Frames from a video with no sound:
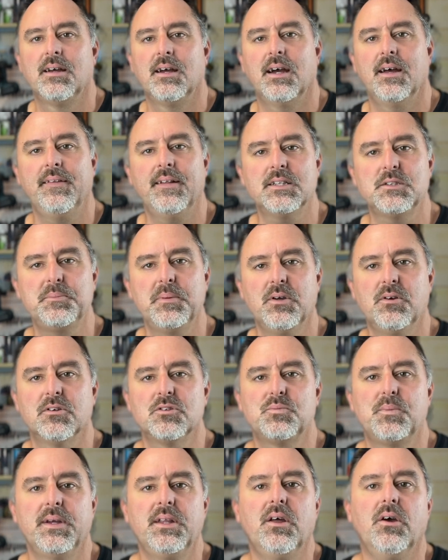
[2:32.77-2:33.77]
And that's
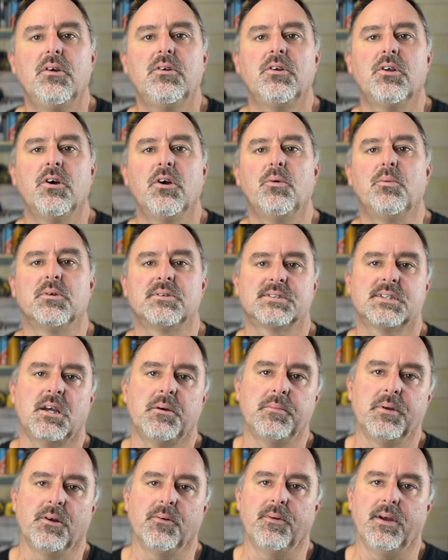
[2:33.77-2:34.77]
because we don't know what's
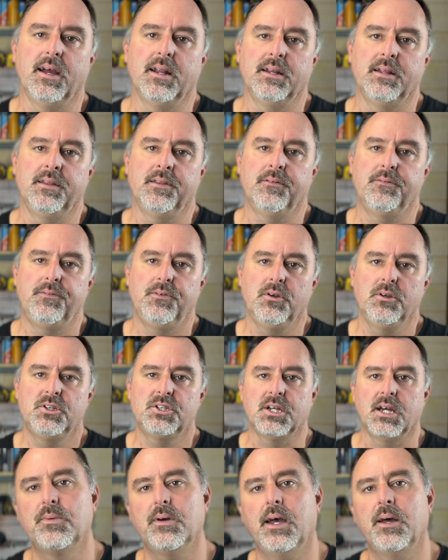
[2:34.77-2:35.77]
coming around in the
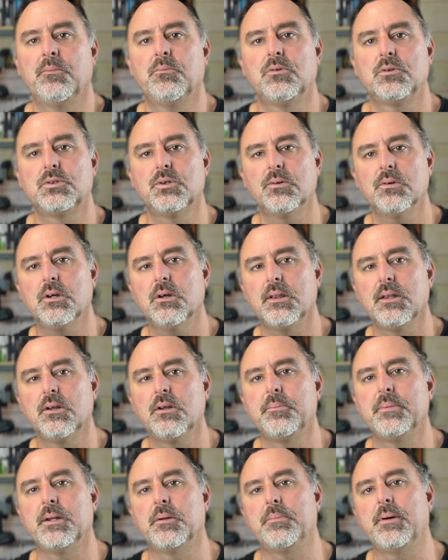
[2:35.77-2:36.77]
future. And we'll talk a
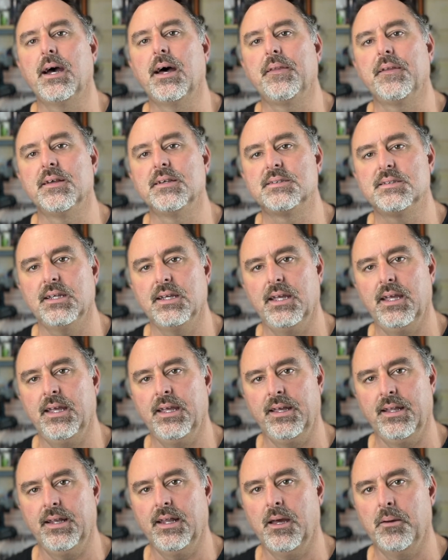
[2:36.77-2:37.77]
little bit about this
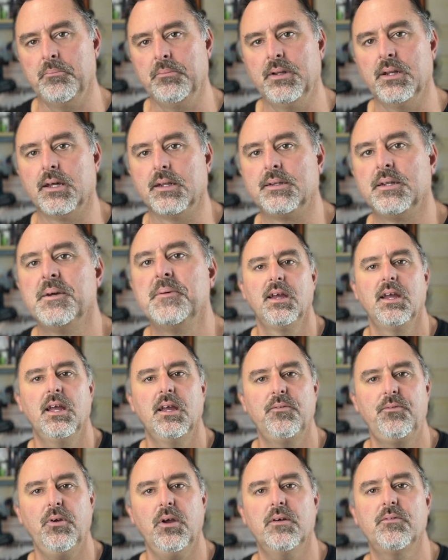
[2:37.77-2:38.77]
in a minute.
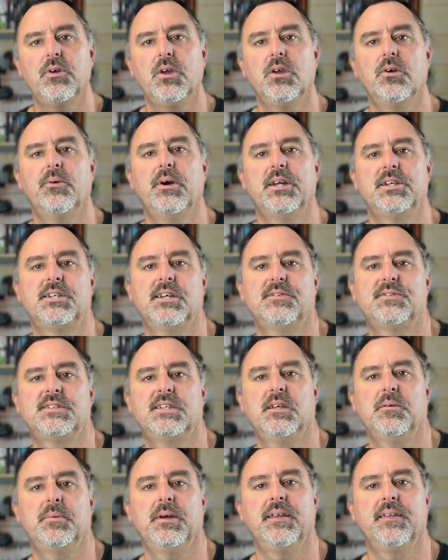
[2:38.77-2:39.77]
If you have a
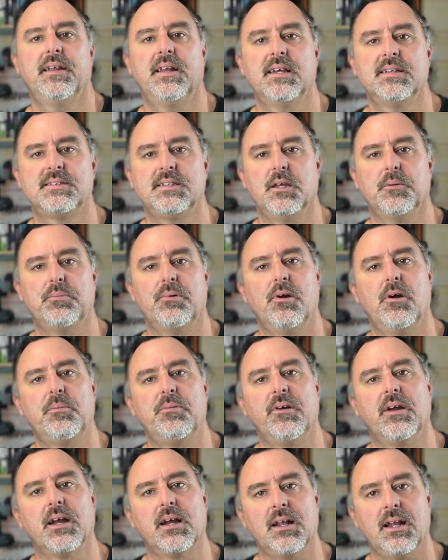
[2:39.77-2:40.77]
UHF CB that has the
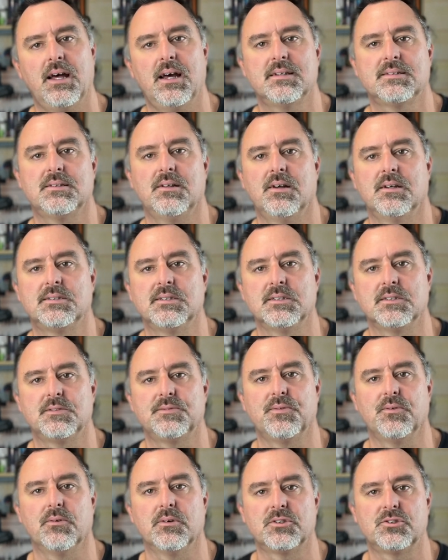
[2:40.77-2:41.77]
appropriate class license
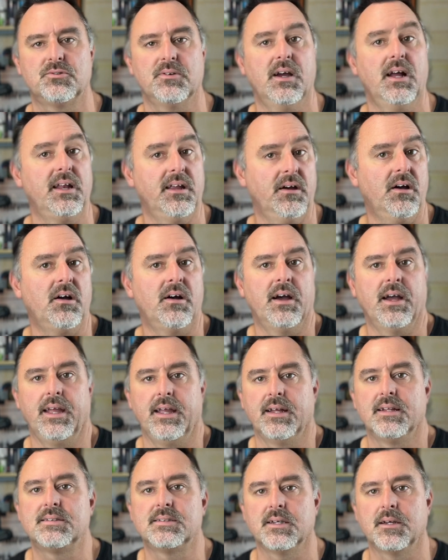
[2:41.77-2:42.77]
for Australia, i.e.
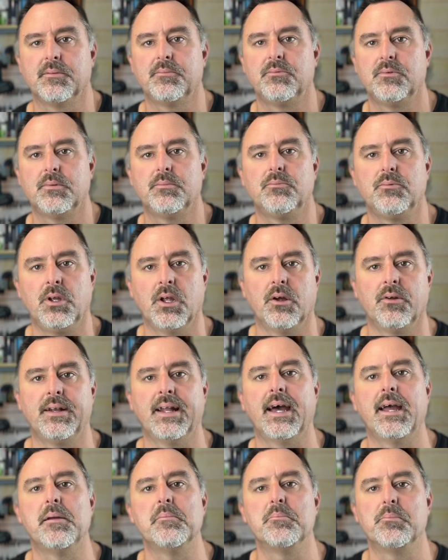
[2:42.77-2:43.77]
it's a
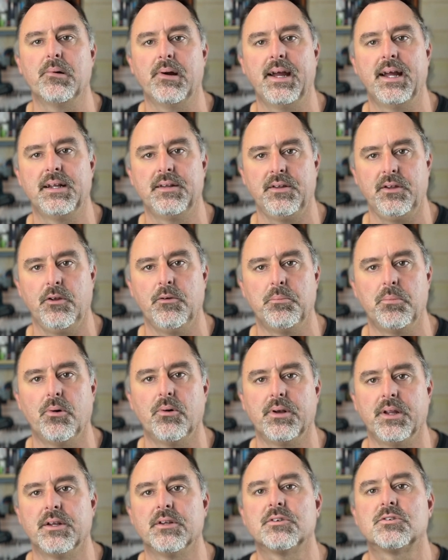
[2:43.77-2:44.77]
name brand that you
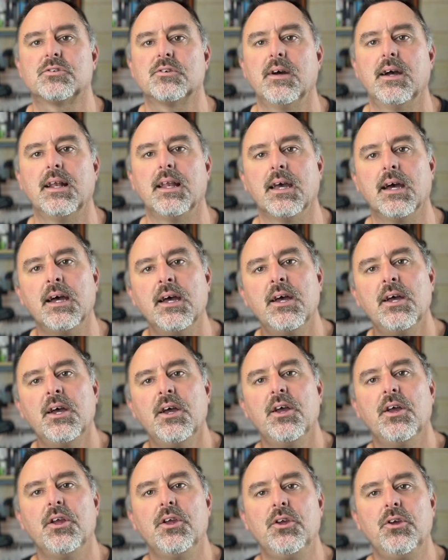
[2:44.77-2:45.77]
bought in Australia,
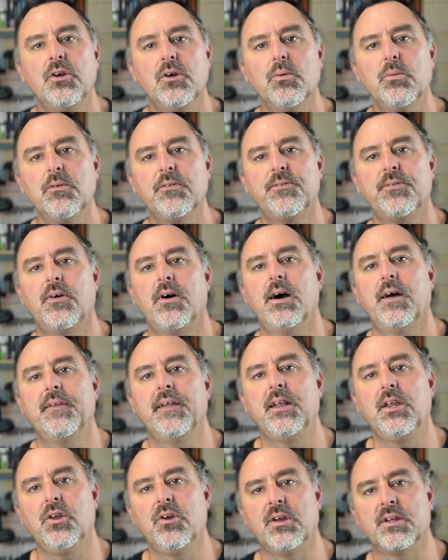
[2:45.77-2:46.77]
you will find
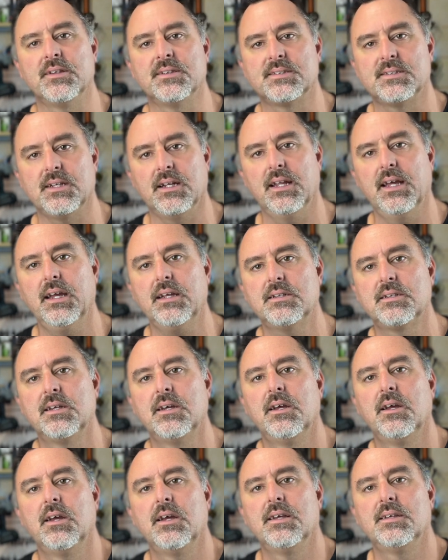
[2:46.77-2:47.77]
that you can select
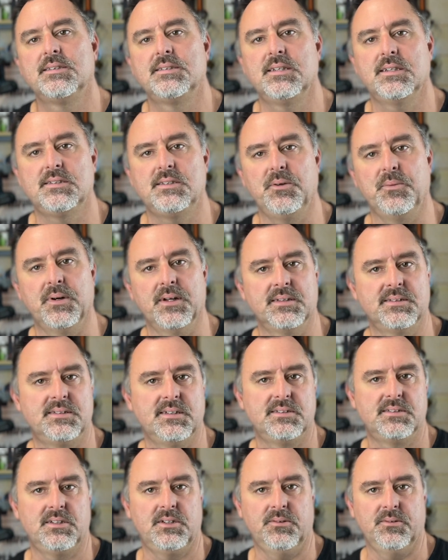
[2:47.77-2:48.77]
61,
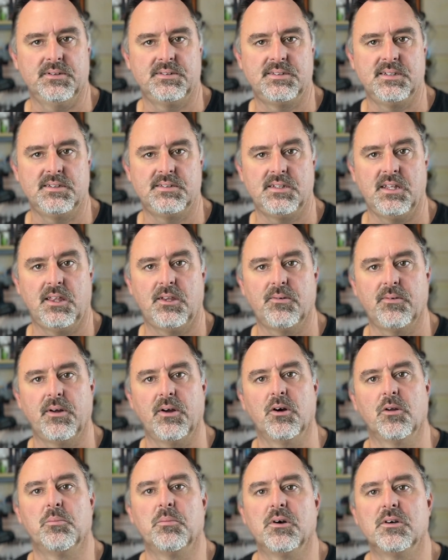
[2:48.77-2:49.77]
62, and 63
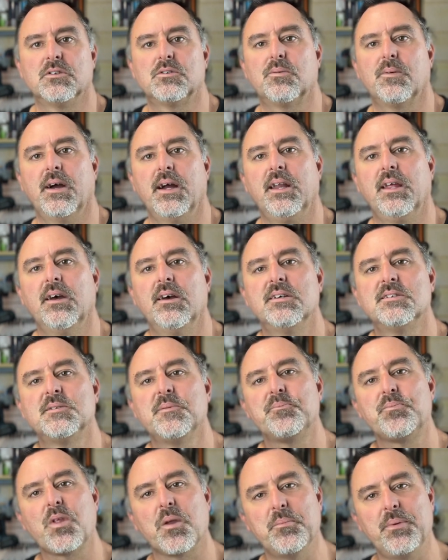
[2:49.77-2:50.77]
on most
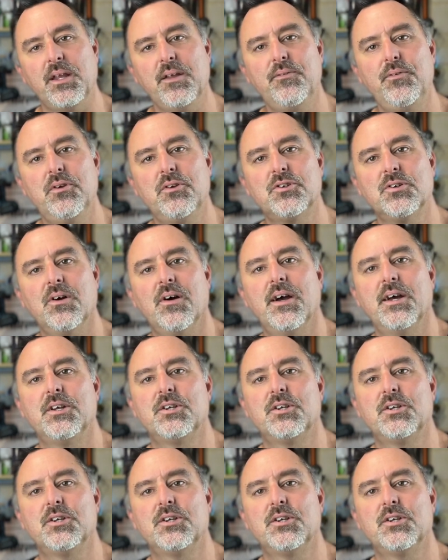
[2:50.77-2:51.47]
radios. But if you try and